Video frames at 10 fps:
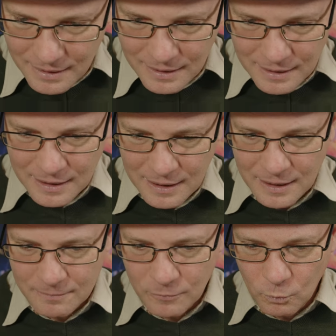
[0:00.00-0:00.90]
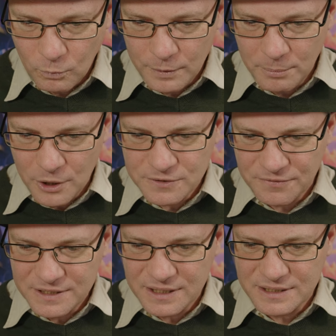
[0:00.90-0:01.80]
Um, would most
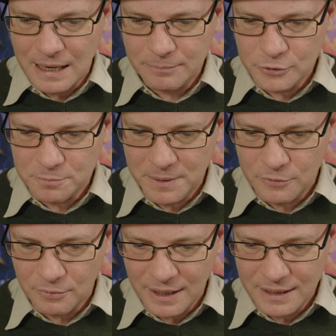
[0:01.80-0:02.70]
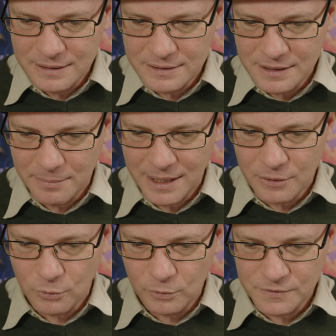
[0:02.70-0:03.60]
of these examples be great
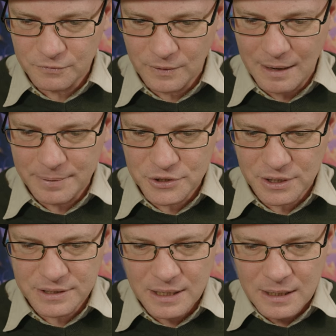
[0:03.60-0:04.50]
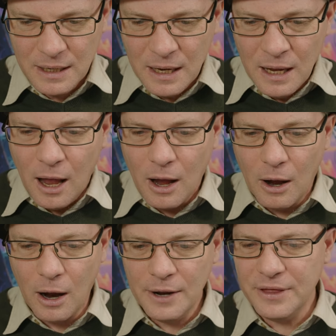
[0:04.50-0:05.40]
cinematic rules for RPGs?
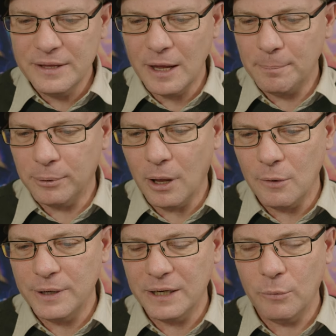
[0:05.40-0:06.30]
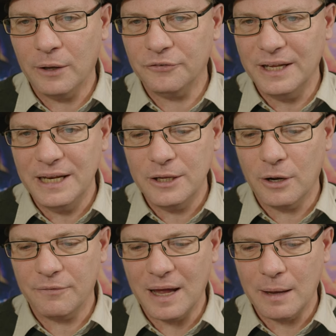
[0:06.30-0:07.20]
I think they apply really well to any
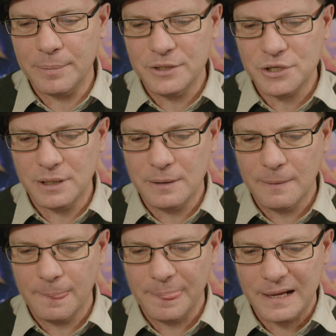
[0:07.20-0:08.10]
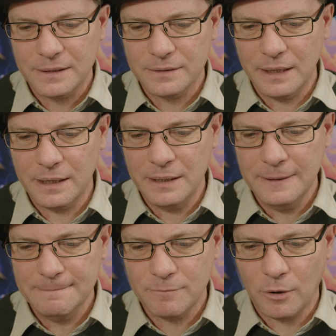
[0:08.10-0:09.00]
kind of RPG.
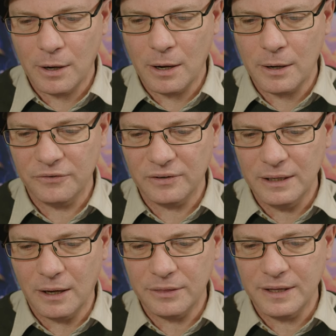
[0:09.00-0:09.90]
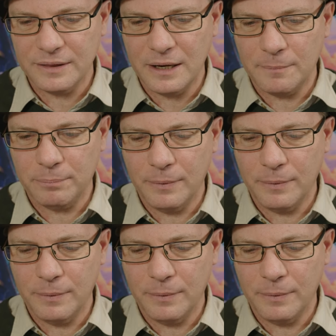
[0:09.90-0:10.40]
Eddie, honestly, I think they